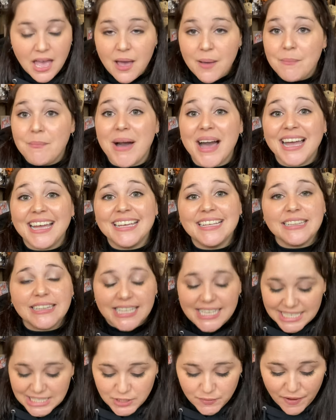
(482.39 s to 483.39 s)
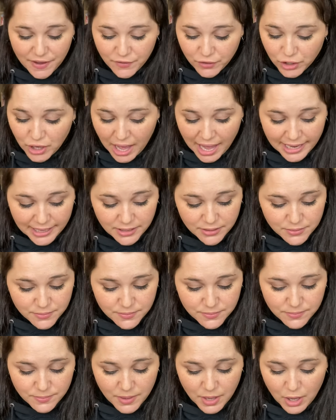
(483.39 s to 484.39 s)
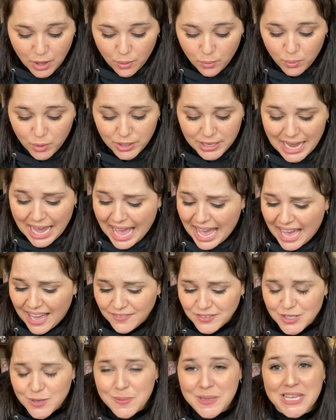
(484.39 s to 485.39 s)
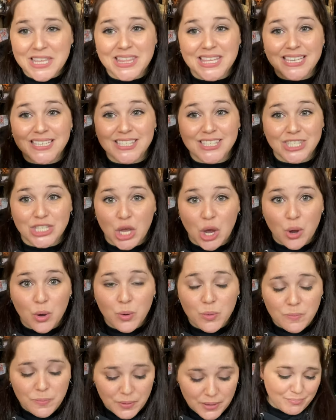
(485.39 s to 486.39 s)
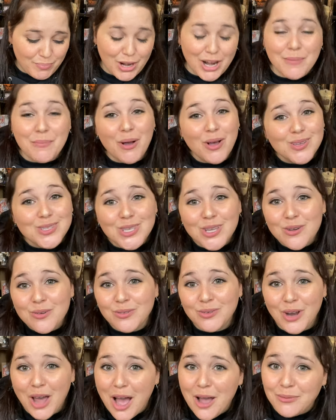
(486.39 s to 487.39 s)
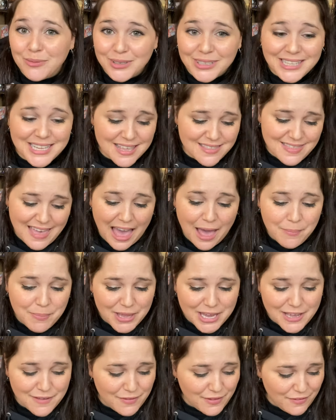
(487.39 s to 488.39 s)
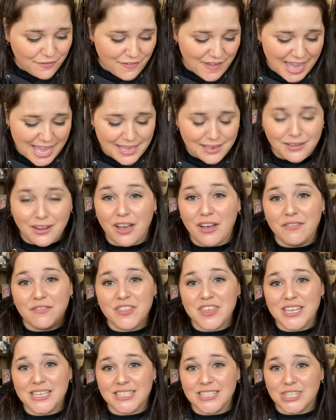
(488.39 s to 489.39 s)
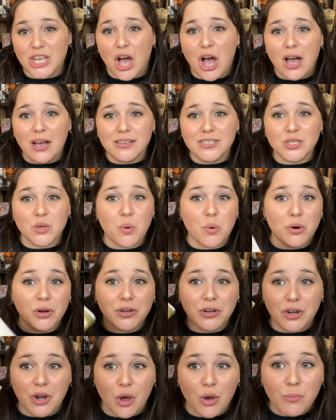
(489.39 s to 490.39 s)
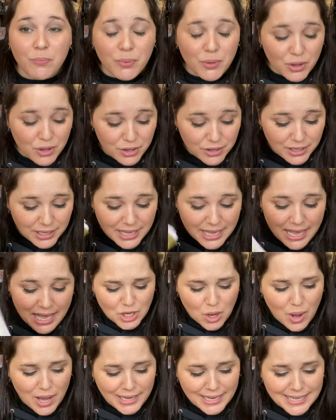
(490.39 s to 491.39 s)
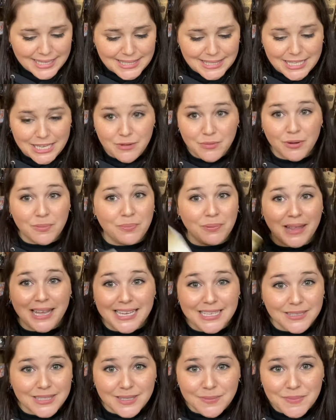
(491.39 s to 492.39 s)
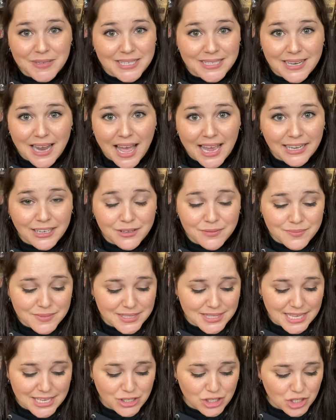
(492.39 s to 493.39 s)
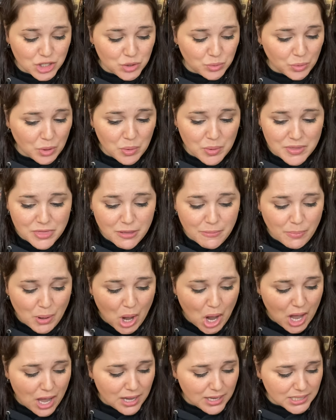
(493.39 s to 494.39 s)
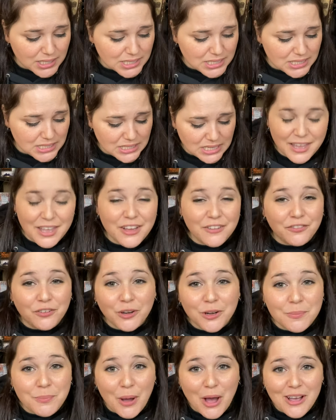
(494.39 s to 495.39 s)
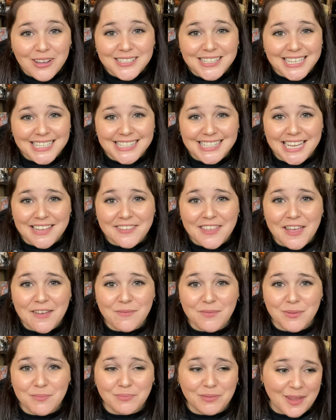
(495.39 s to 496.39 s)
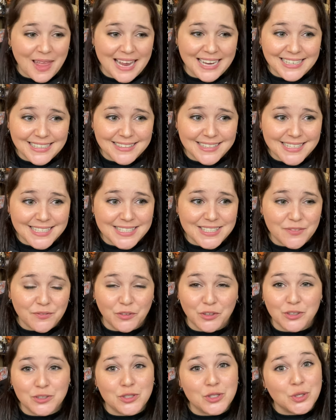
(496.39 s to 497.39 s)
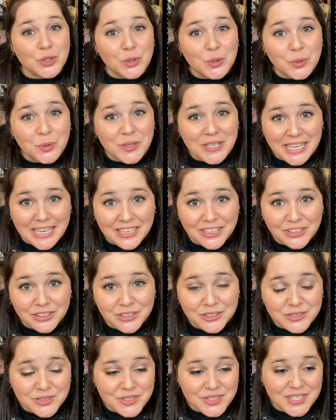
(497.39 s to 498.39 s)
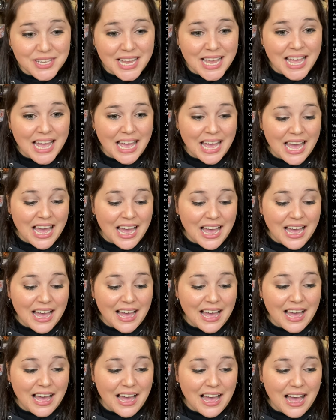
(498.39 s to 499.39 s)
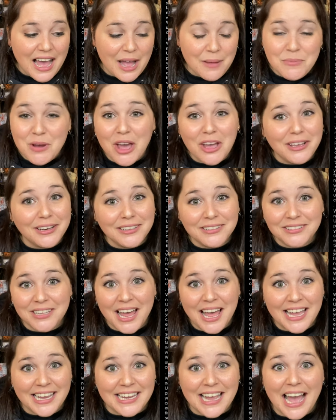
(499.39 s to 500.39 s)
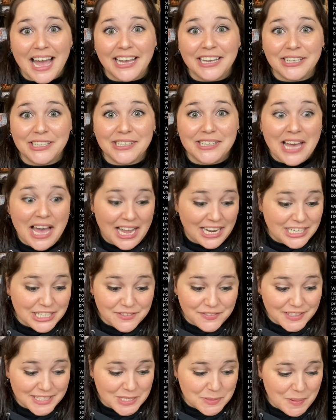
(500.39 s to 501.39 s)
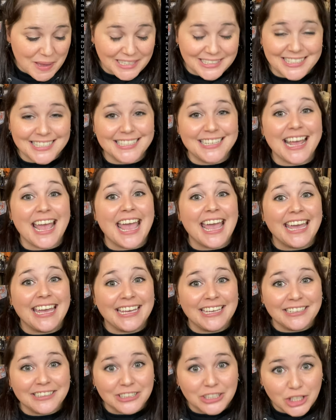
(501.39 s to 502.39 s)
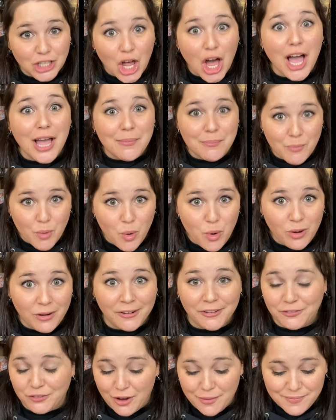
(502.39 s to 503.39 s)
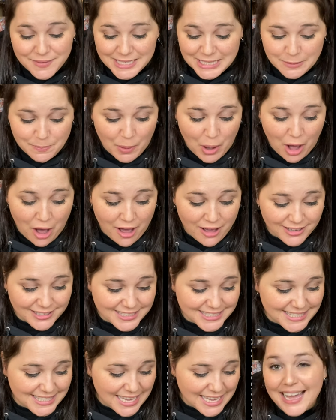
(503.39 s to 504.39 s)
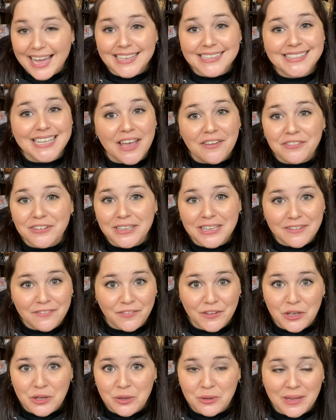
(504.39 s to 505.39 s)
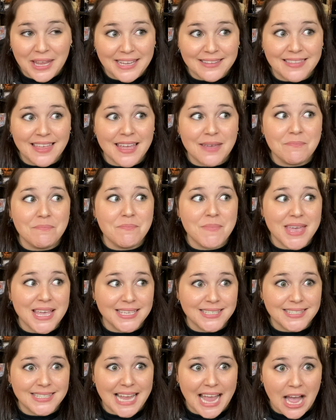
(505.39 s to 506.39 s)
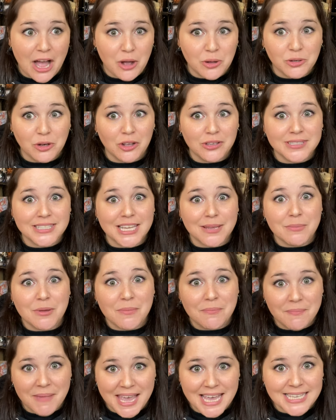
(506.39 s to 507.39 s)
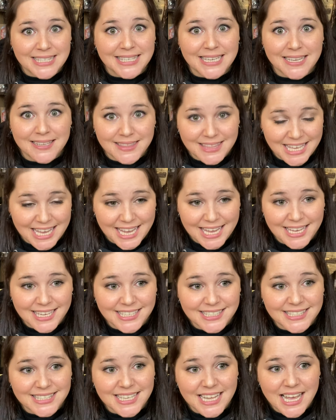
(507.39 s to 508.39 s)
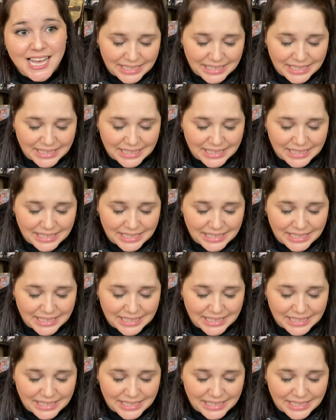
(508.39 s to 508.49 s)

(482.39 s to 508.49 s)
My least favorite item would have to be the soap, but I'm also not really that big of a fan of the socks or notebook. So I guess the replacement items they just threw in the box. For a box that said they've been planning this for 2 years, I'm not gonna lie, I kind of expected a lot more from this box. definitely feel like they missed out on some amazing things.